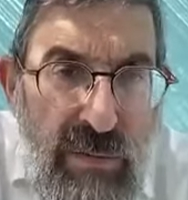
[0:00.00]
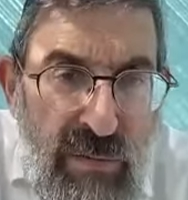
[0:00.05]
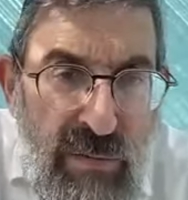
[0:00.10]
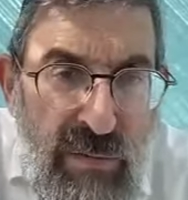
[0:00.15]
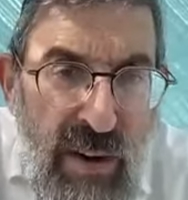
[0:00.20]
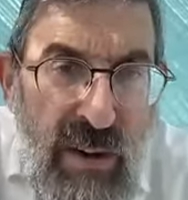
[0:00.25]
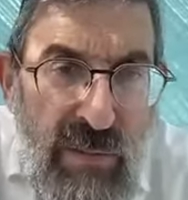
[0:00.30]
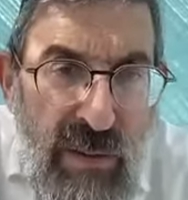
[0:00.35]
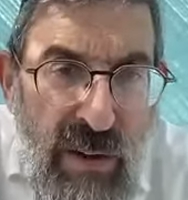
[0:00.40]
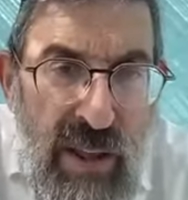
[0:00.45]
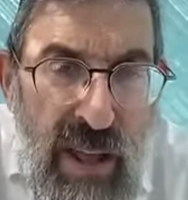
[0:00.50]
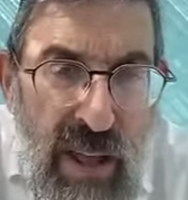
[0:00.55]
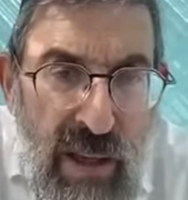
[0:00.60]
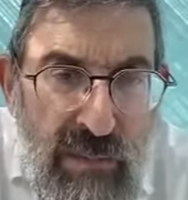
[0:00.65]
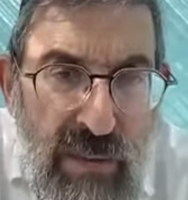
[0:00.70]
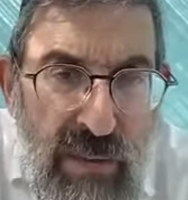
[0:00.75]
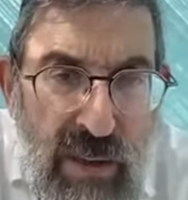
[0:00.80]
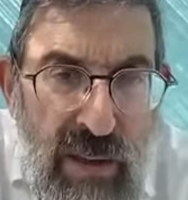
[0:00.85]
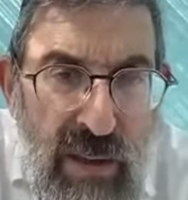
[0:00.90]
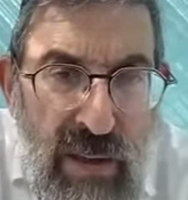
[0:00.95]
If it's very,
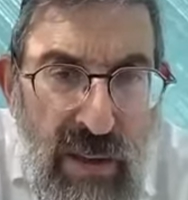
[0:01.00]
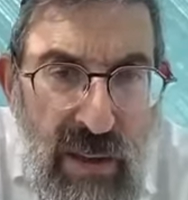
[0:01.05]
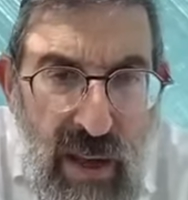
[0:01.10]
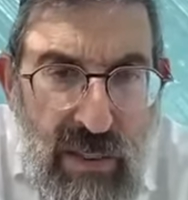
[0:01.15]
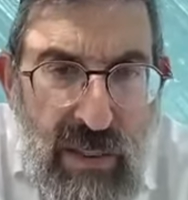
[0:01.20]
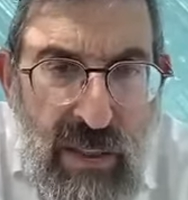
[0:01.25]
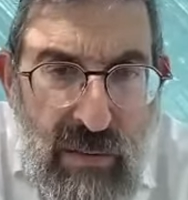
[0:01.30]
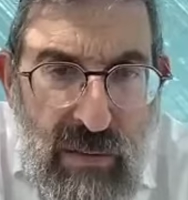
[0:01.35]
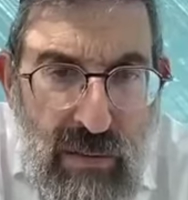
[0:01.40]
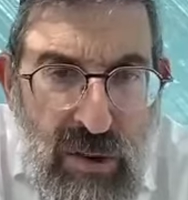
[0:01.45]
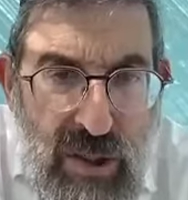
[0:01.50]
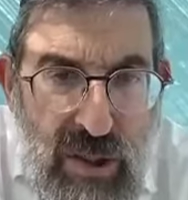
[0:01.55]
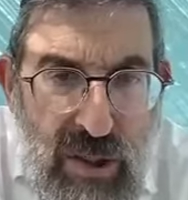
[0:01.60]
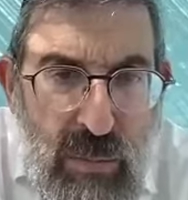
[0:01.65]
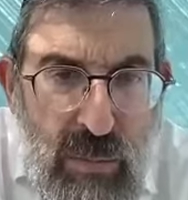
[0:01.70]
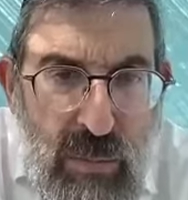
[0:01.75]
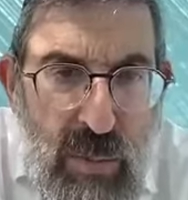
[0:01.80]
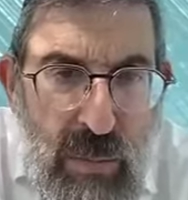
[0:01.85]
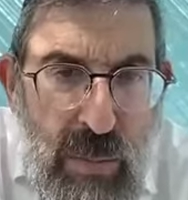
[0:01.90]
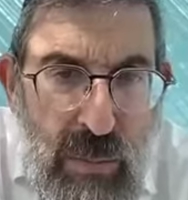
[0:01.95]
very heavy, I think
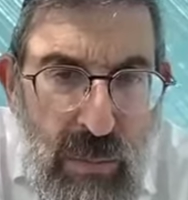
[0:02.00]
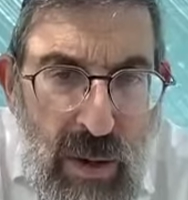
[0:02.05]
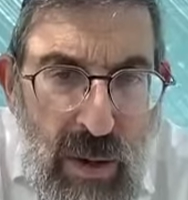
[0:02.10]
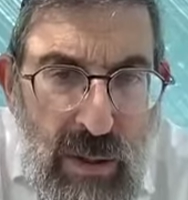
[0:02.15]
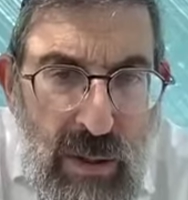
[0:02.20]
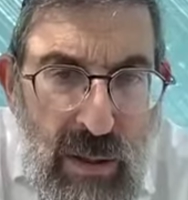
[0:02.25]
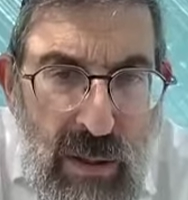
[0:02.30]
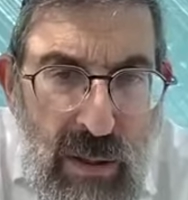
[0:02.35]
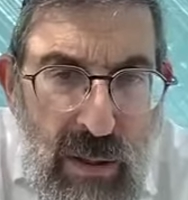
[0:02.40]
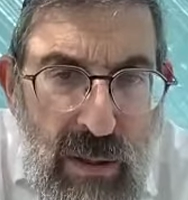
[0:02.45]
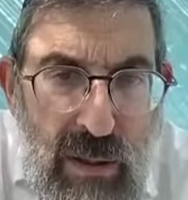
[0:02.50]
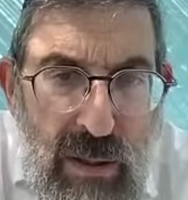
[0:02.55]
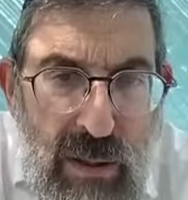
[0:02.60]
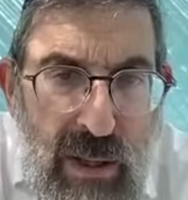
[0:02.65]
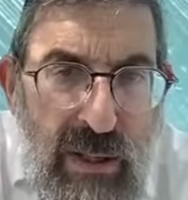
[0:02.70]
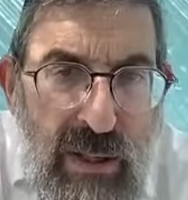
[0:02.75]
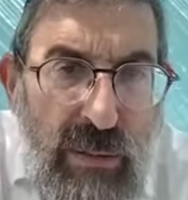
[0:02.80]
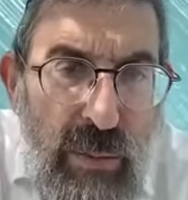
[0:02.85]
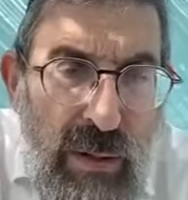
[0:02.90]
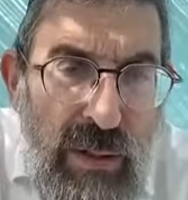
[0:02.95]
Rabbi Shimon would be Moida.